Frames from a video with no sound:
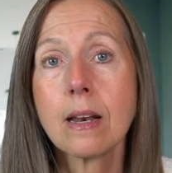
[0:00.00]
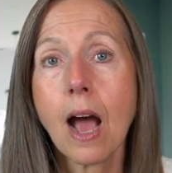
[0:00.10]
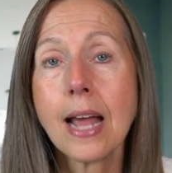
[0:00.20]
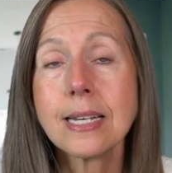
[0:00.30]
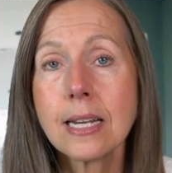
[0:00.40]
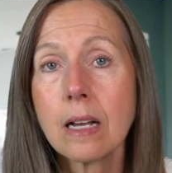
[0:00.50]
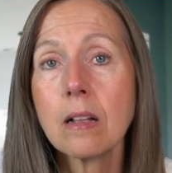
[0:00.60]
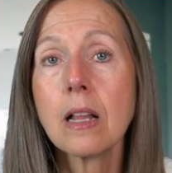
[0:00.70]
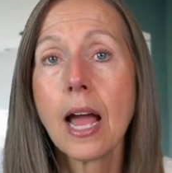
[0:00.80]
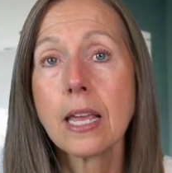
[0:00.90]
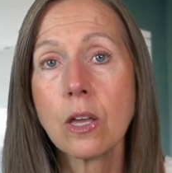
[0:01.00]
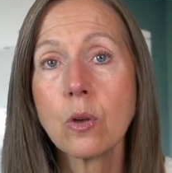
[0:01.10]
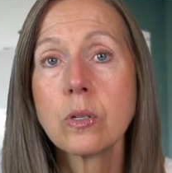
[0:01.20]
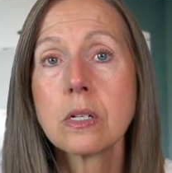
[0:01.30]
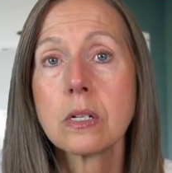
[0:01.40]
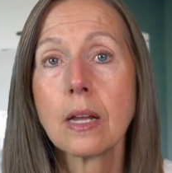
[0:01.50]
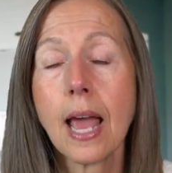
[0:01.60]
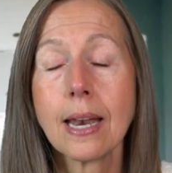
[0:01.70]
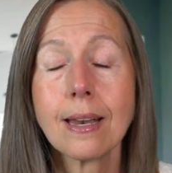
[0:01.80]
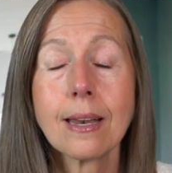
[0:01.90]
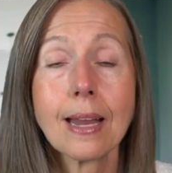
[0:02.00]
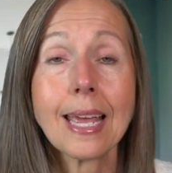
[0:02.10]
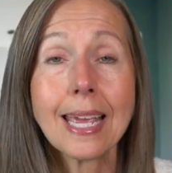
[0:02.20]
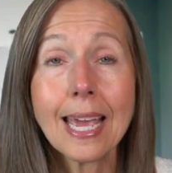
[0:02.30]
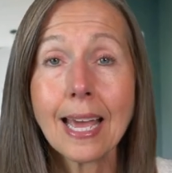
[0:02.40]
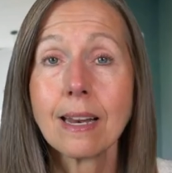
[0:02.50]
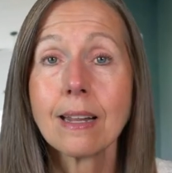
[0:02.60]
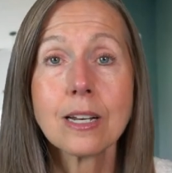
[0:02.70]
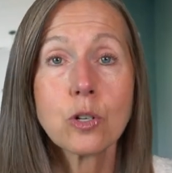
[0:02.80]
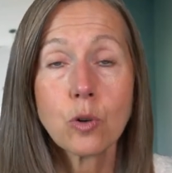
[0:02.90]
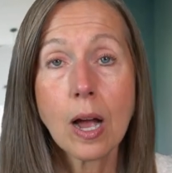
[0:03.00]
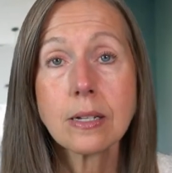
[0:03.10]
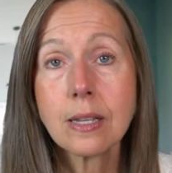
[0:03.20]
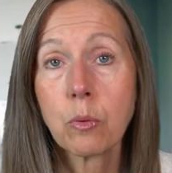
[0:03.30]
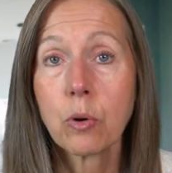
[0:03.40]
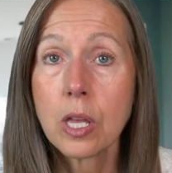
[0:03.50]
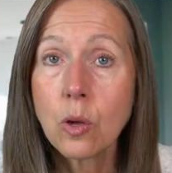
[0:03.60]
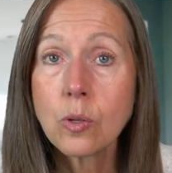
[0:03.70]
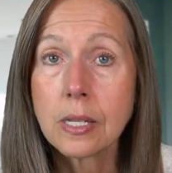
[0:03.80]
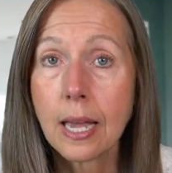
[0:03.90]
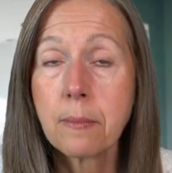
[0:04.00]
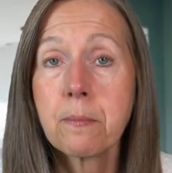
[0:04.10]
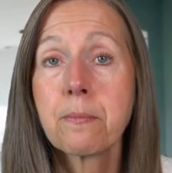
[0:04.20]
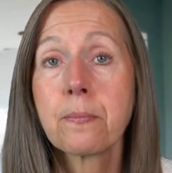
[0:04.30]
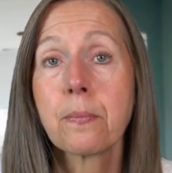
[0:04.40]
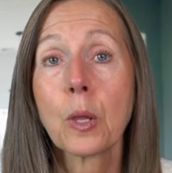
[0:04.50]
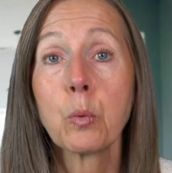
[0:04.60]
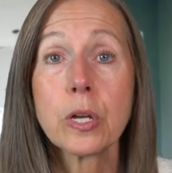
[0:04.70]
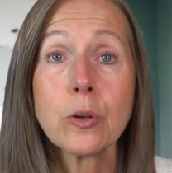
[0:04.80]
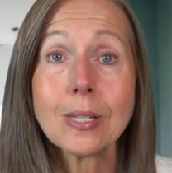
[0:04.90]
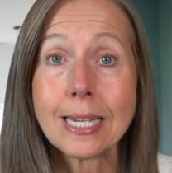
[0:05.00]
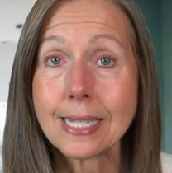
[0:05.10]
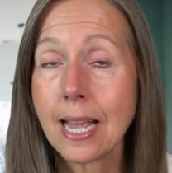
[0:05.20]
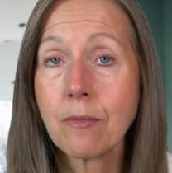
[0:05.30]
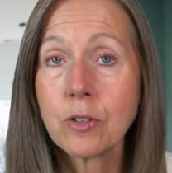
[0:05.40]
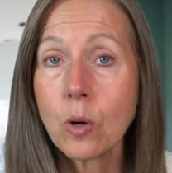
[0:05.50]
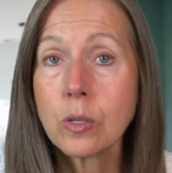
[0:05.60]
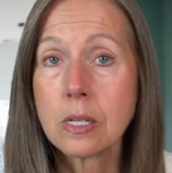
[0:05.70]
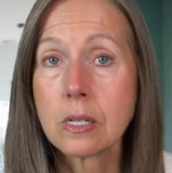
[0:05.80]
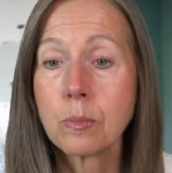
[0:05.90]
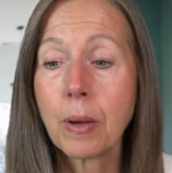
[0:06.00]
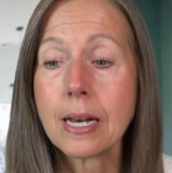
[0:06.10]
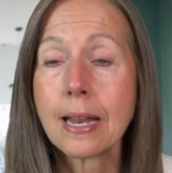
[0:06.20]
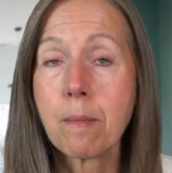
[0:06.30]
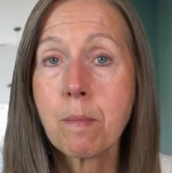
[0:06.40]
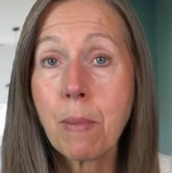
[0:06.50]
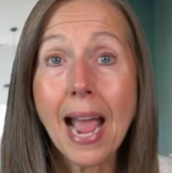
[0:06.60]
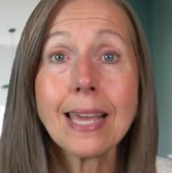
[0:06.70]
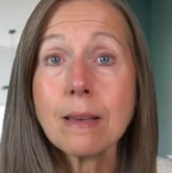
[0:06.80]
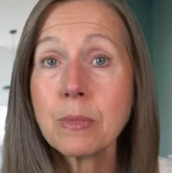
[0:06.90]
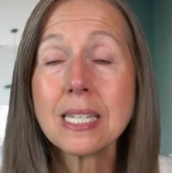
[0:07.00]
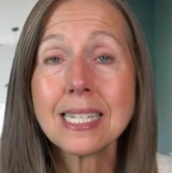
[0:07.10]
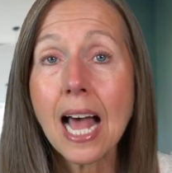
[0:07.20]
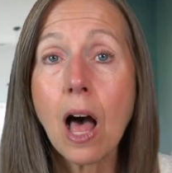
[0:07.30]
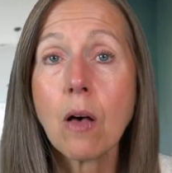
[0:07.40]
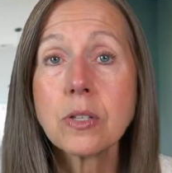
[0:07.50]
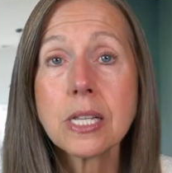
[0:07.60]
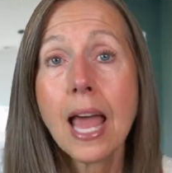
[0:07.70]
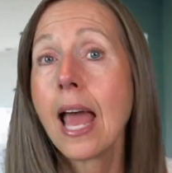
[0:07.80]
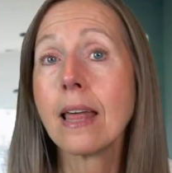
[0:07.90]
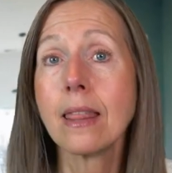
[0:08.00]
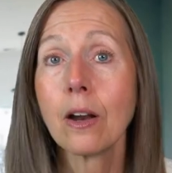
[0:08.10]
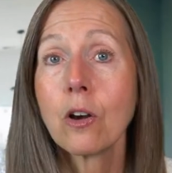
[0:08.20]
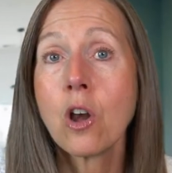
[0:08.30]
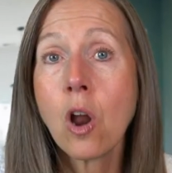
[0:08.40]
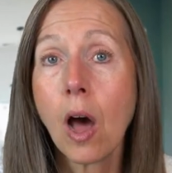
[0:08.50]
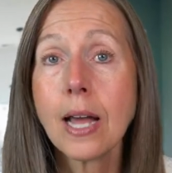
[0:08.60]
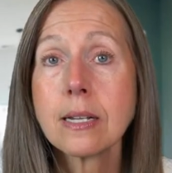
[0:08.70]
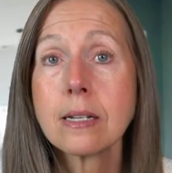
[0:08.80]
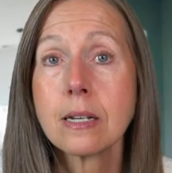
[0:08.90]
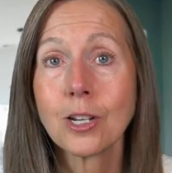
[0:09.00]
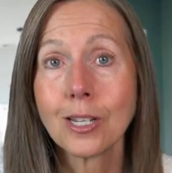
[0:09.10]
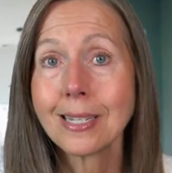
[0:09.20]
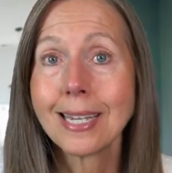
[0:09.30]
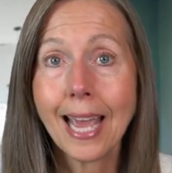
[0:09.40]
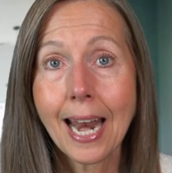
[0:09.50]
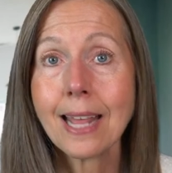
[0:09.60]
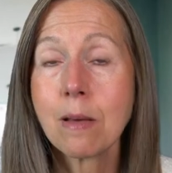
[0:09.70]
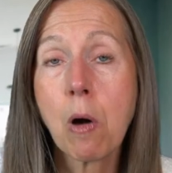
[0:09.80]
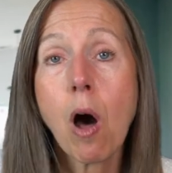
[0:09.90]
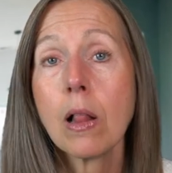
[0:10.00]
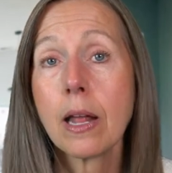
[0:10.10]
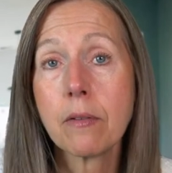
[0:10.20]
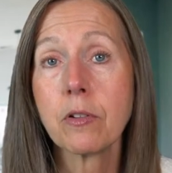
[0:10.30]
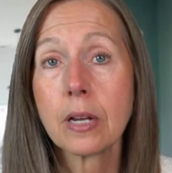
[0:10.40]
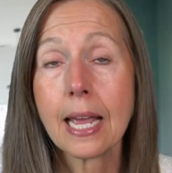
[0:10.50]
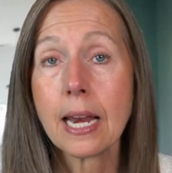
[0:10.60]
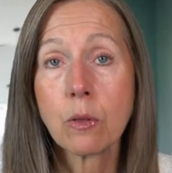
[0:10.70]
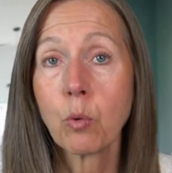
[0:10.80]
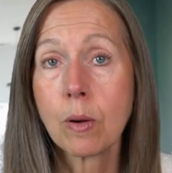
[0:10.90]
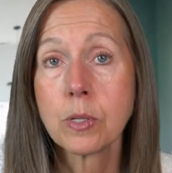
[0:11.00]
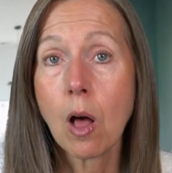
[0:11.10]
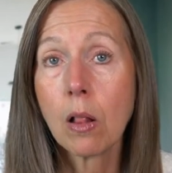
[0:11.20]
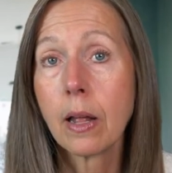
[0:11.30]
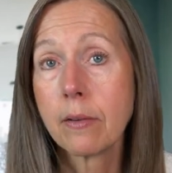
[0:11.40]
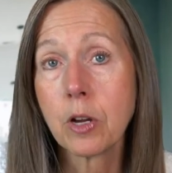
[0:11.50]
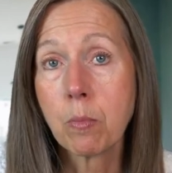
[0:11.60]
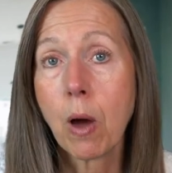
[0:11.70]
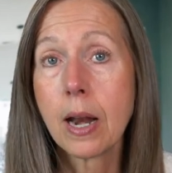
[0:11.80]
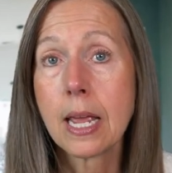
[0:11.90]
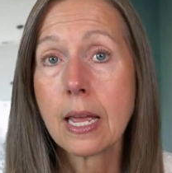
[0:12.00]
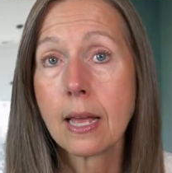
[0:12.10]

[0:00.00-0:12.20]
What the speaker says: until I used, and again, the drugs that we're using safe doses, but by themselves, they're not just getting the worms all out of your body.